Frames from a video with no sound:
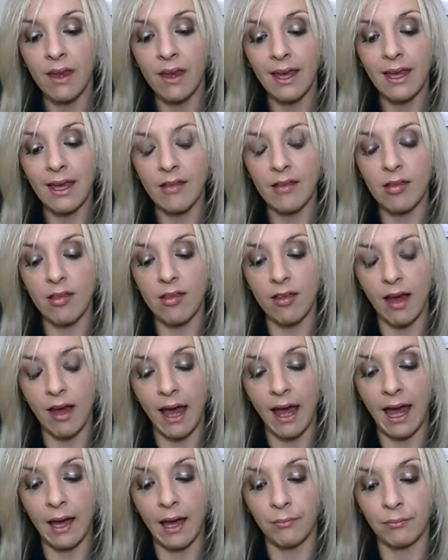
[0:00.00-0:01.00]
it
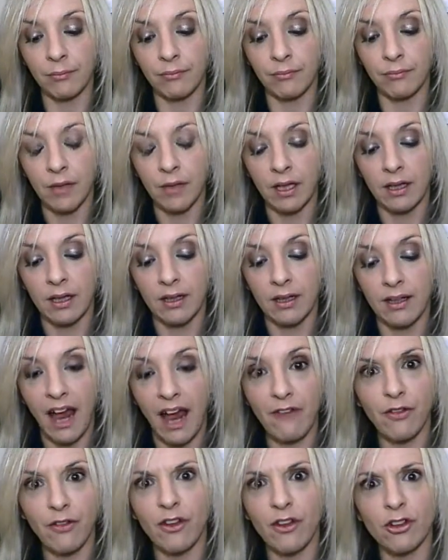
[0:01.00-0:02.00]
um,
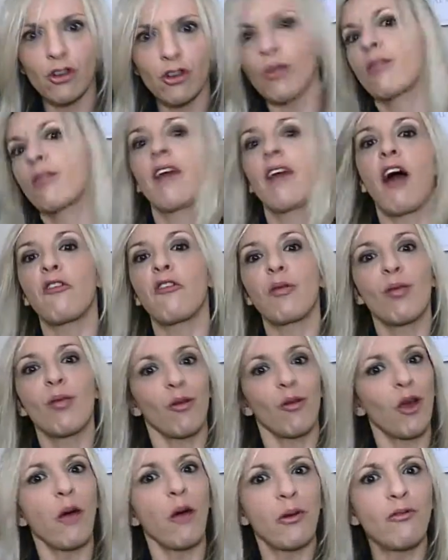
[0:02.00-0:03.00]
everything just carries
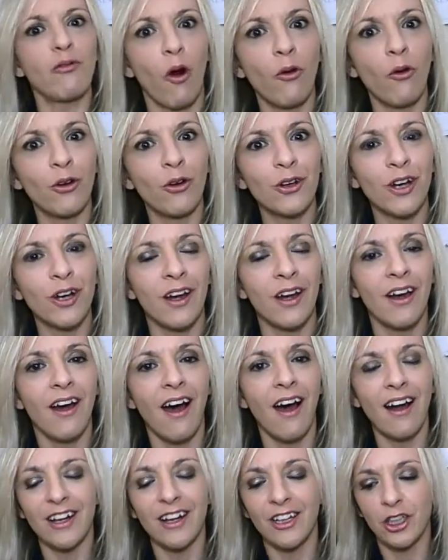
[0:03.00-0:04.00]
on going wrong
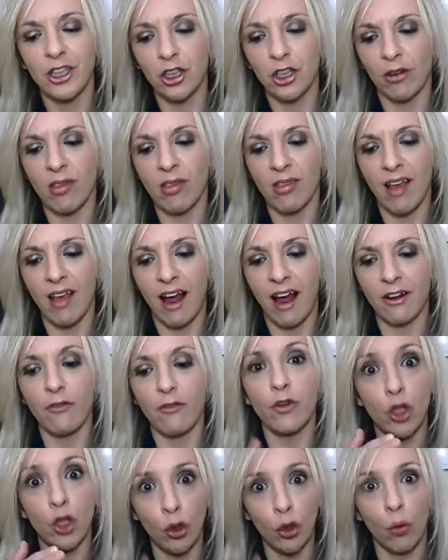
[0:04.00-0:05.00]
and it just kind of
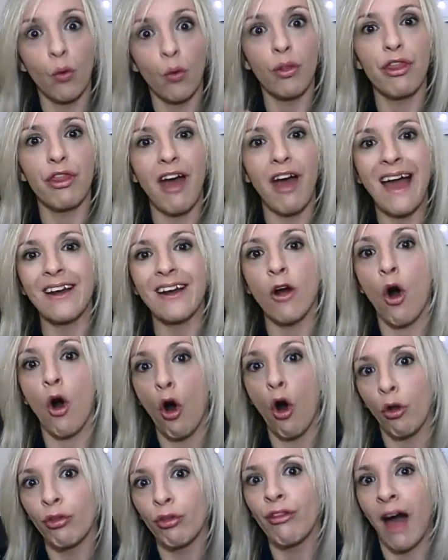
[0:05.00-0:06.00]
you're then
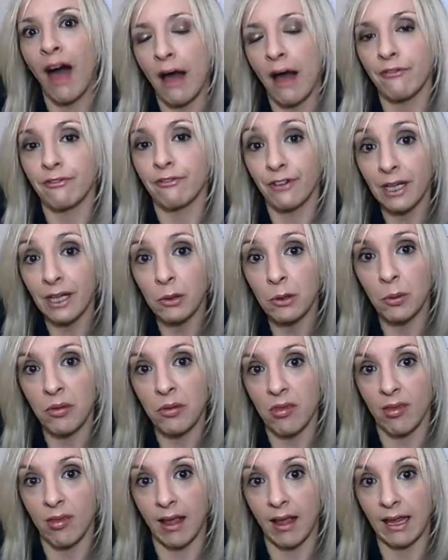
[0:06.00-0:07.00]
on that
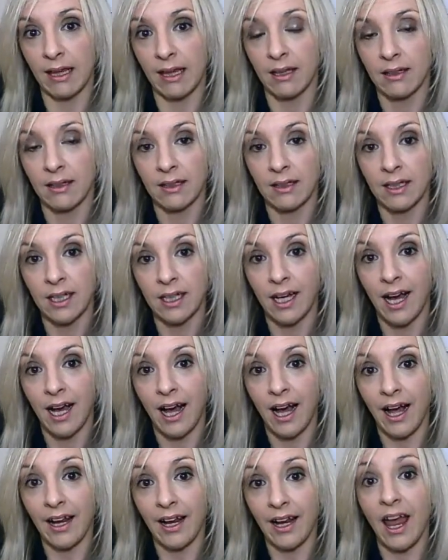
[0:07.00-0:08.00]
frequency
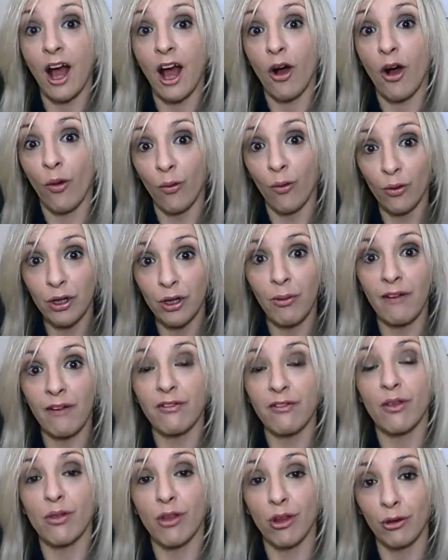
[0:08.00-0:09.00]
and all you have
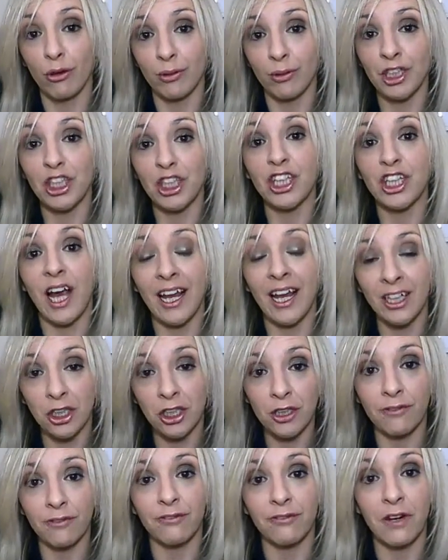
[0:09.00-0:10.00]
to do is
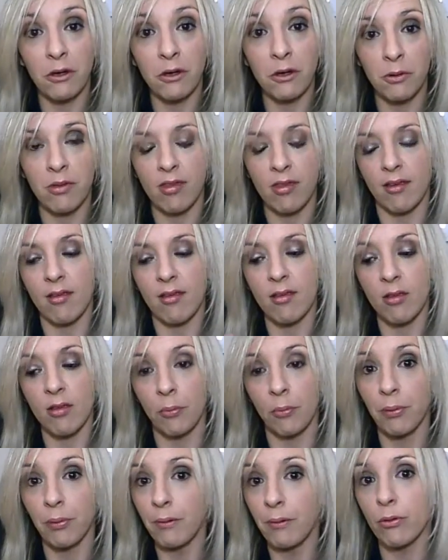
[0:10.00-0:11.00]
change the frequencies.
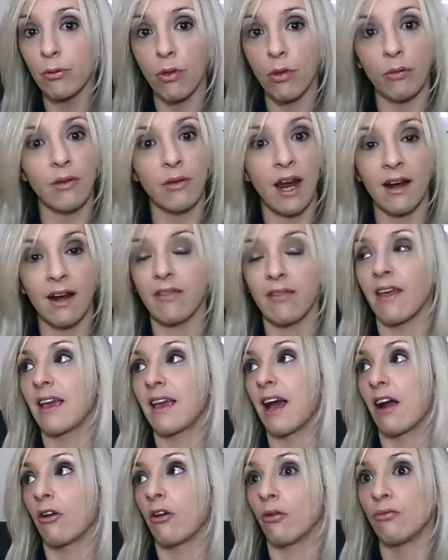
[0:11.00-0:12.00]
Some people don't get it. They
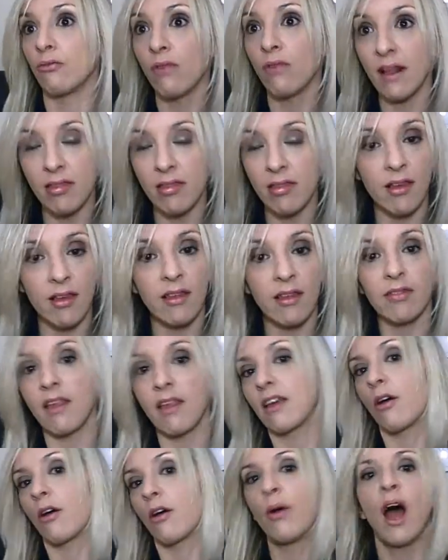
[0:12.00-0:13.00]
carry on ranting.
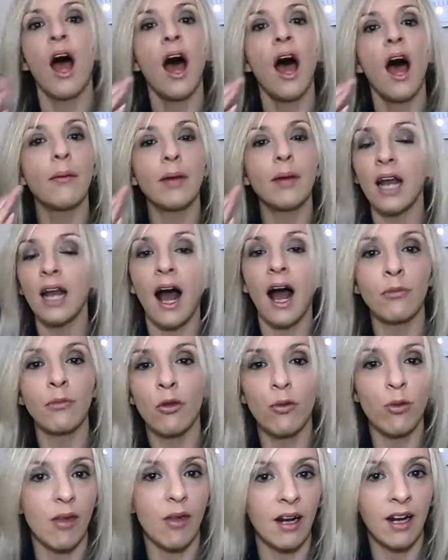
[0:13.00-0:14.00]
They go, I mean, I'm
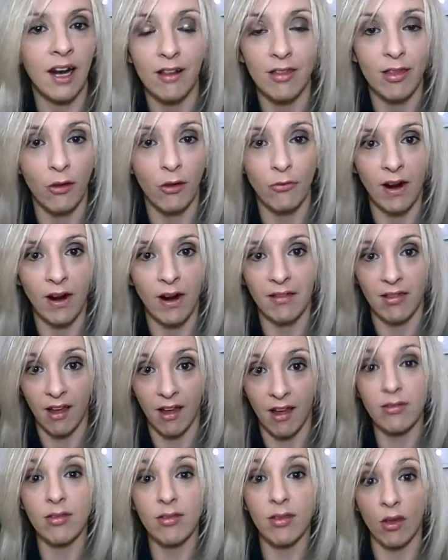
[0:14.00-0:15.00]
not saying I don't rant,
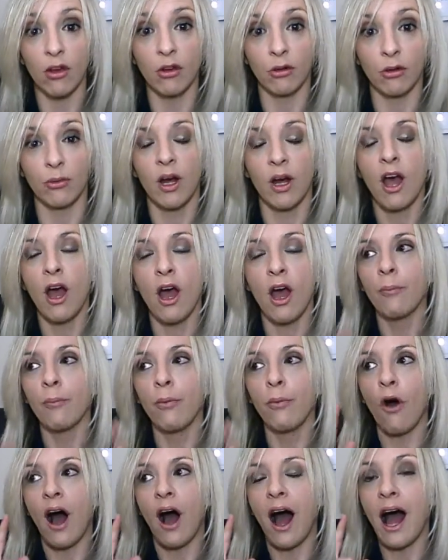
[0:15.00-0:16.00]
I do.
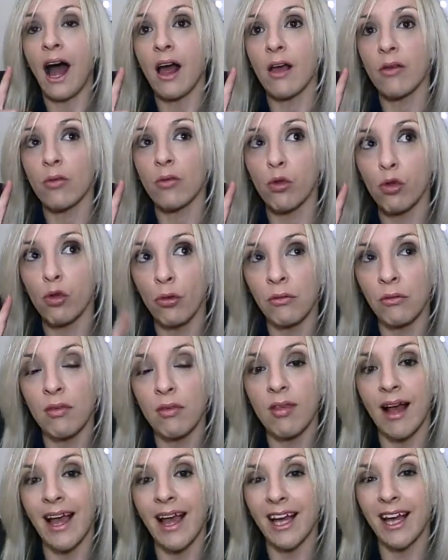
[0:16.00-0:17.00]
But as soon
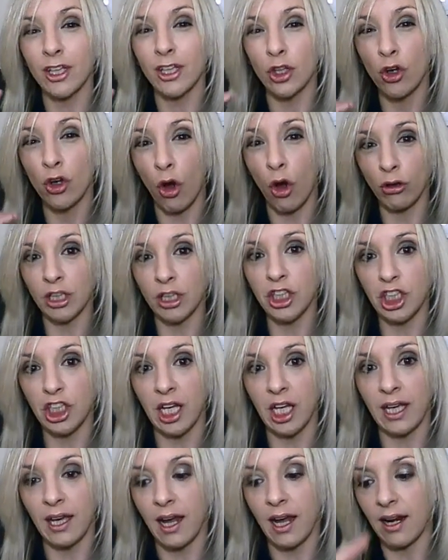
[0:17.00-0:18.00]
as I acknowledge
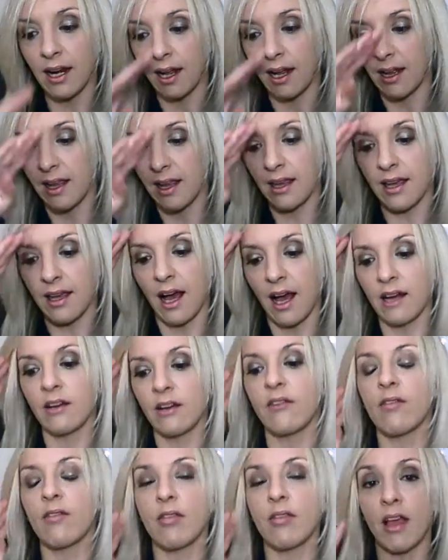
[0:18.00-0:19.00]
it, and I, it kind
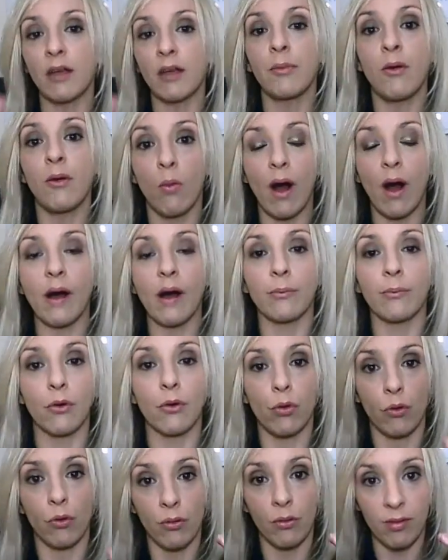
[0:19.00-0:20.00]
of, takes me a while, but
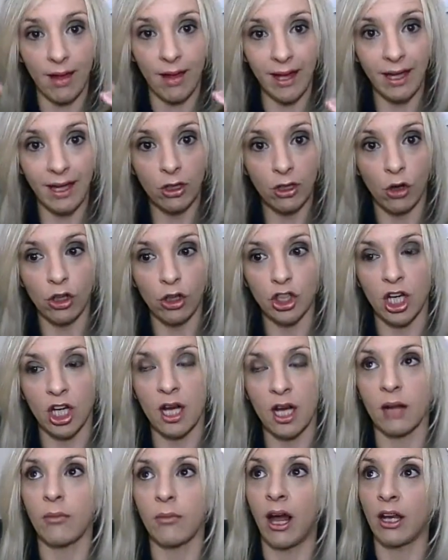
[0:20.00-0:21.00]
as soon as I acknowledge it,
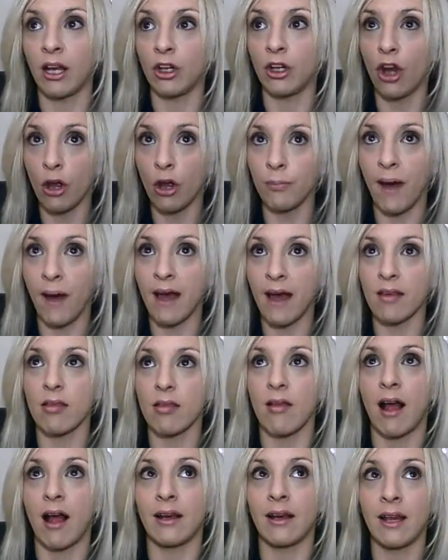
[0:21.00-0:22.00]
and I'm like, no,
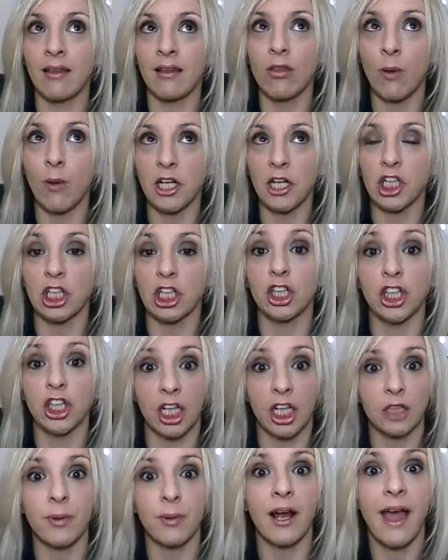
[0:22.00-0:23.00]
Bex, I need to actually
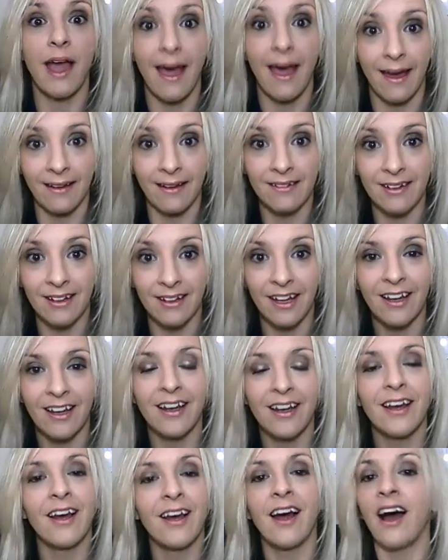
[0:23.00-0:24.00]
change my head.
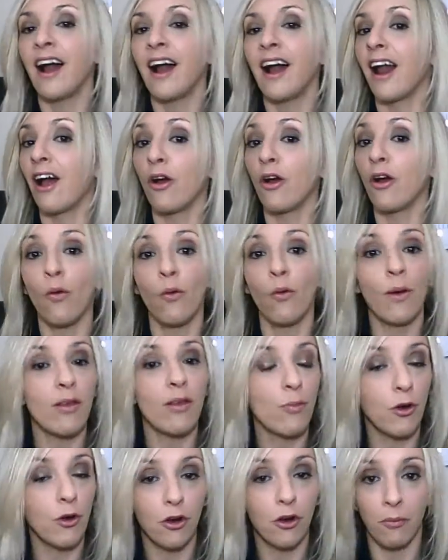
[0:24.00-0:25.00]
I
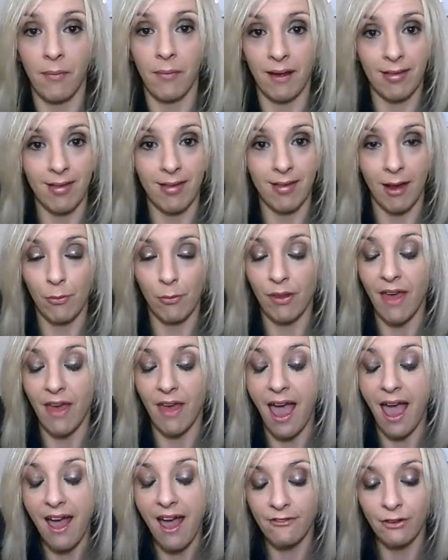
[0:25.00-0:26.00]
always work on mindset with
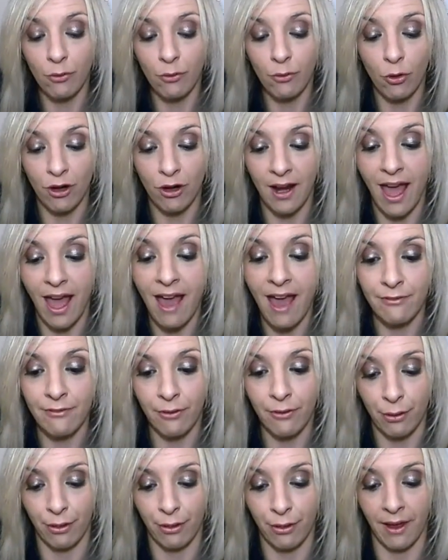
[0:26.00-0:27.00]
everyone and
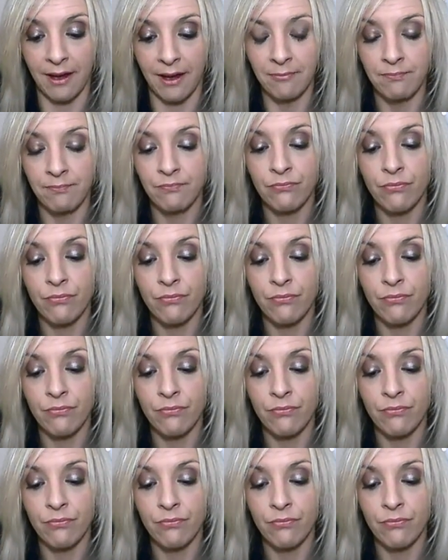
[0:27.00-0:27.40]
everything.